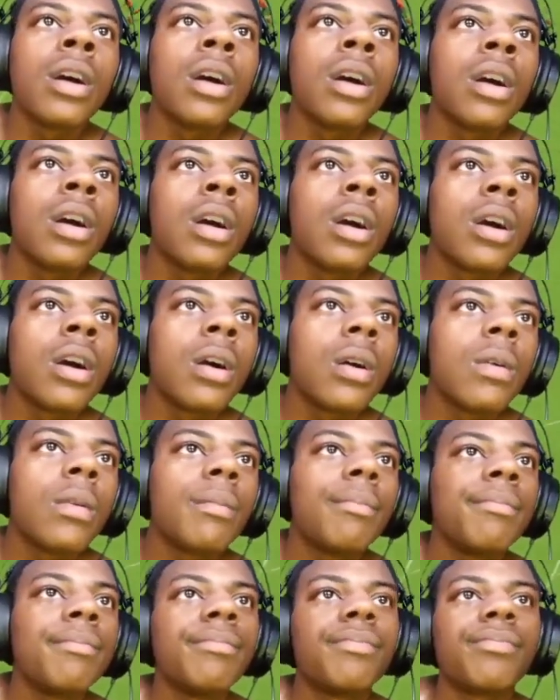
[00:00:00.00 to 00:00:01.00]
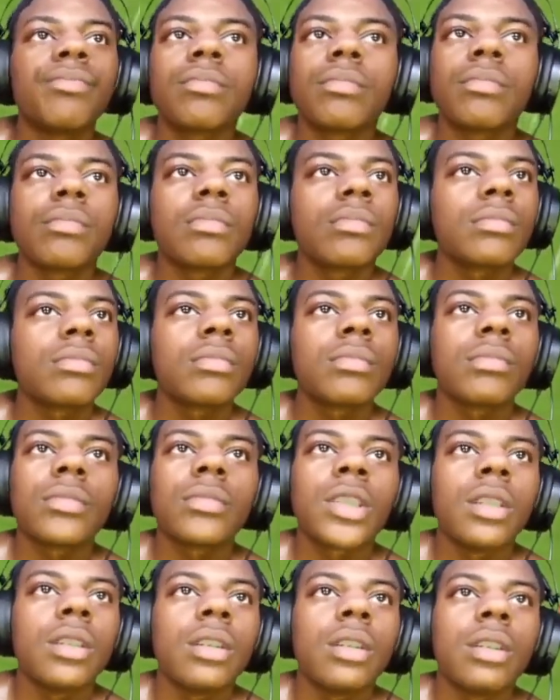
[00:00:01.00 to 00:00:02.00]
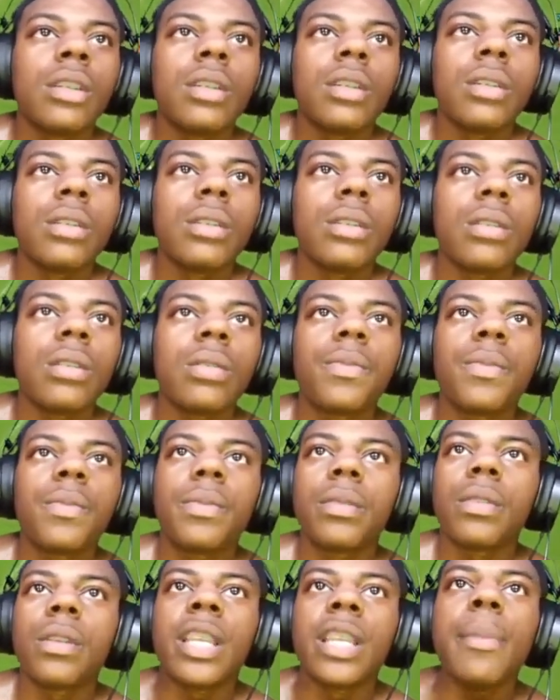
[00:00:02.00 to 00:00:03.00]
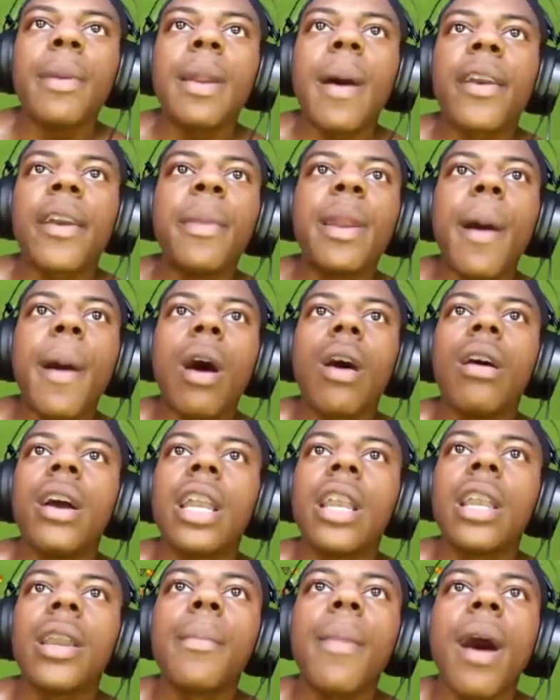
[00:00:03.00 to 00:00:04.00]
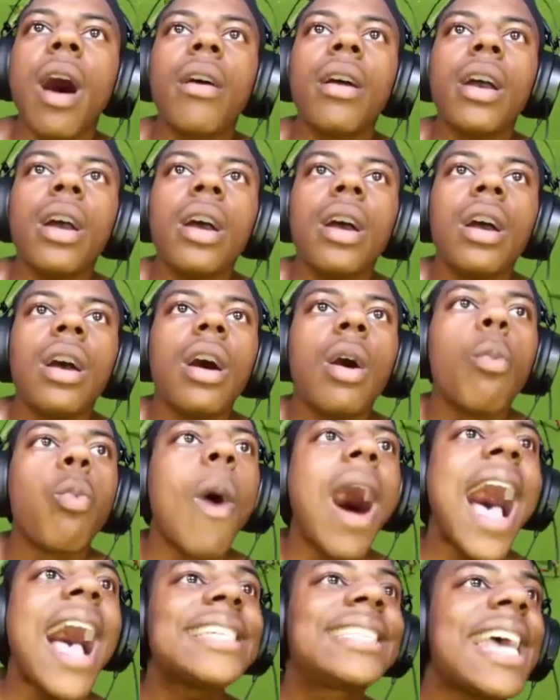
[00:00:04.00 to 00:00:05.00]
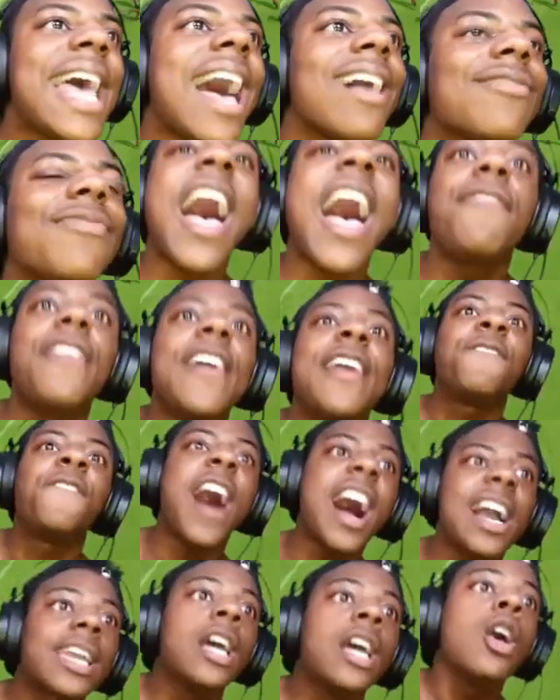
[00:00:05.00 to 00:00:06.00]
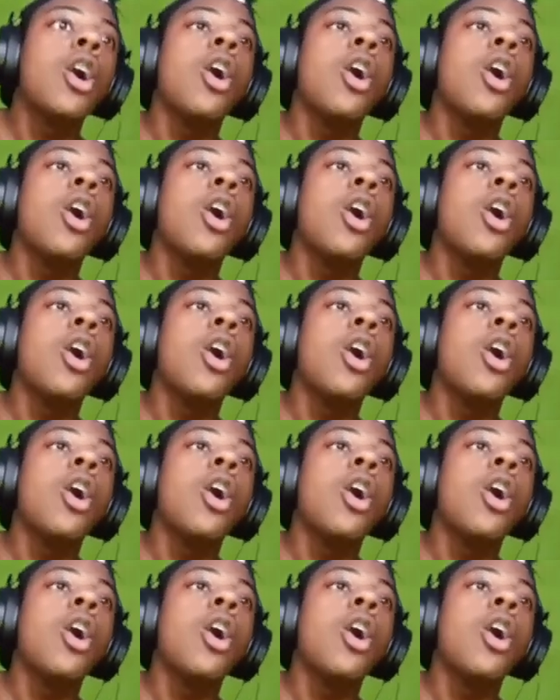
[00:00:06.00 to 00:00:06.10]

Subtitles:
Give me the ball. Why is there 11 fuck?